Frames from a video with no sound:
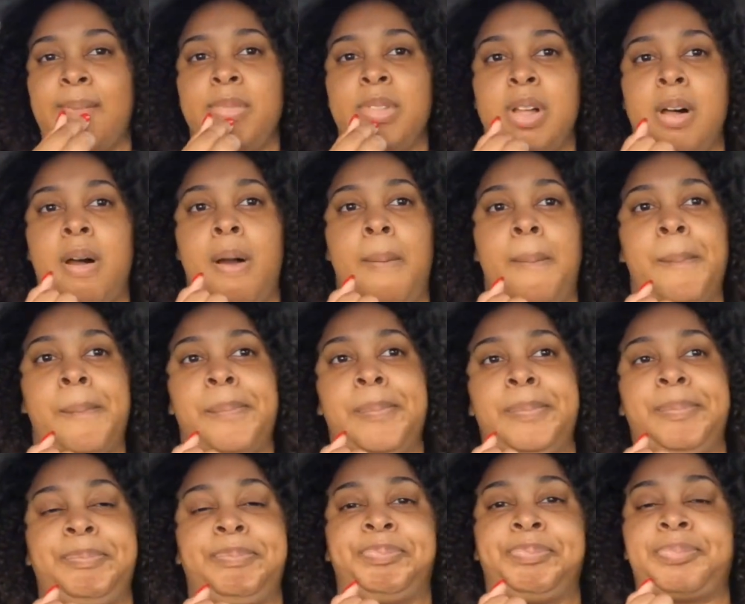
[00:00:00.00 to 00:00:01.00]
I don't
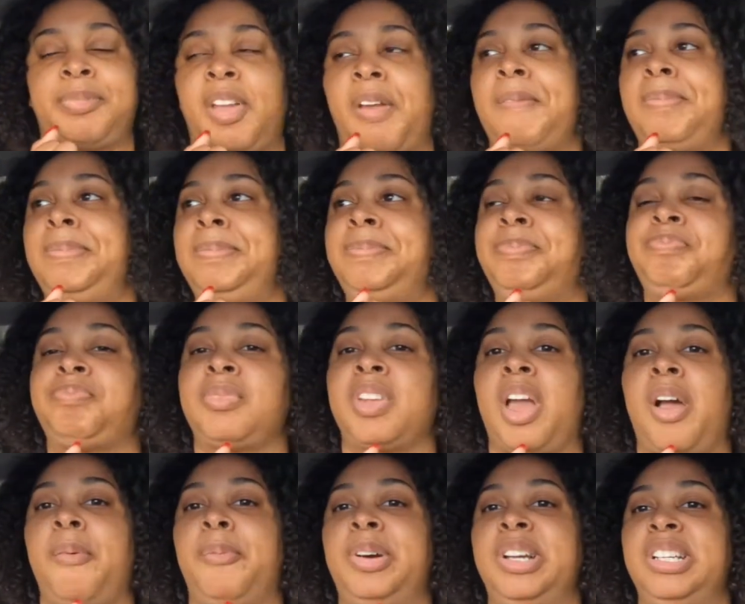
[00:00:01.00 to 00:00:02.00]
know.
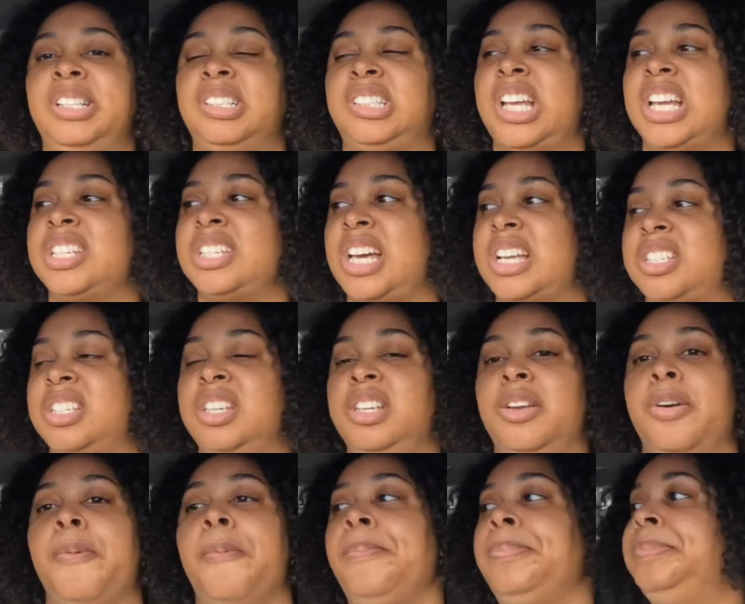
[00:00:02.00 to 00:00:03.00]
What does it taste like to
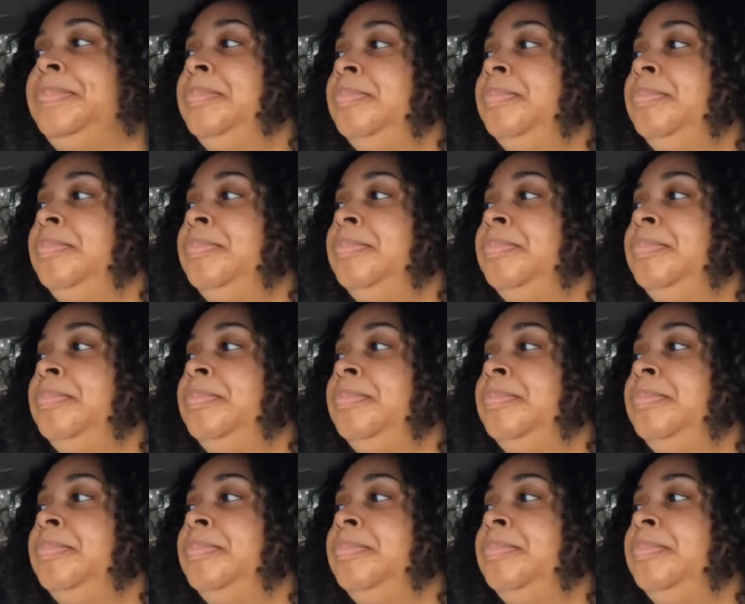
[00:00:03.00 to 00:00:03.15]
you?